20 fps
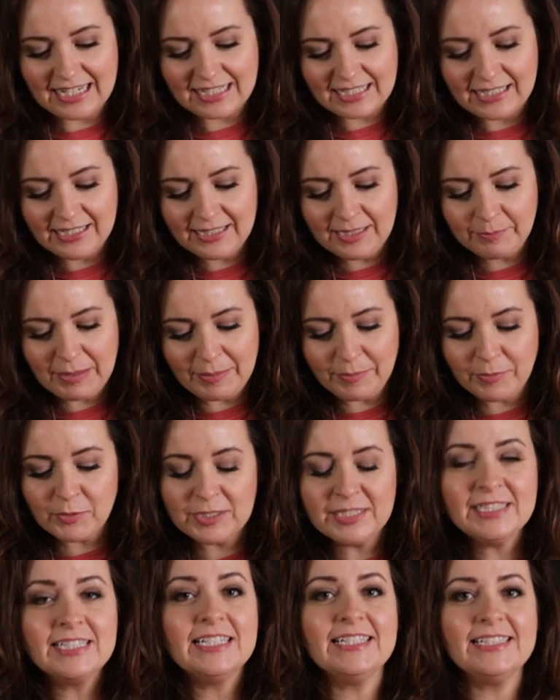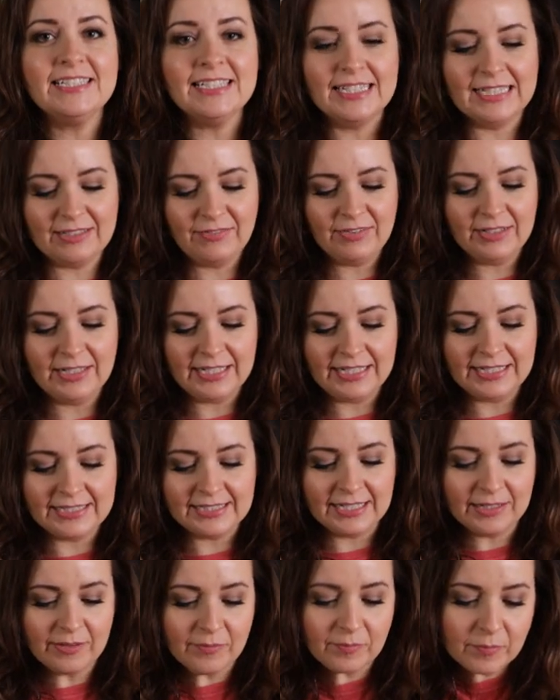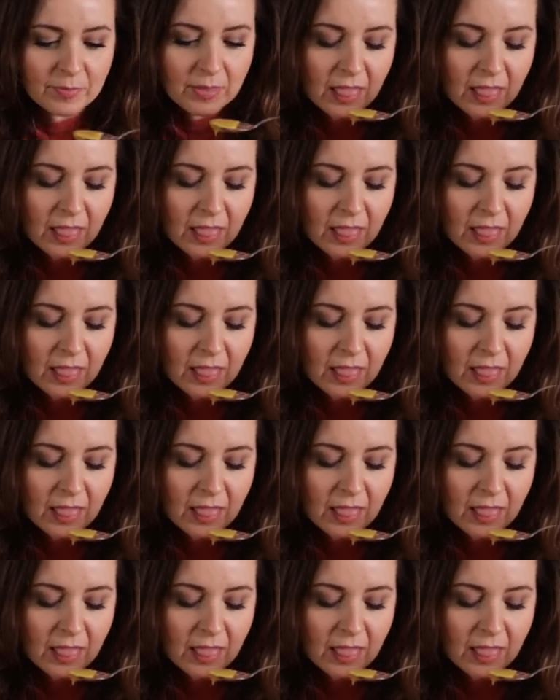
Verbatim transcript: and add a little bit more seasoning if it needs it.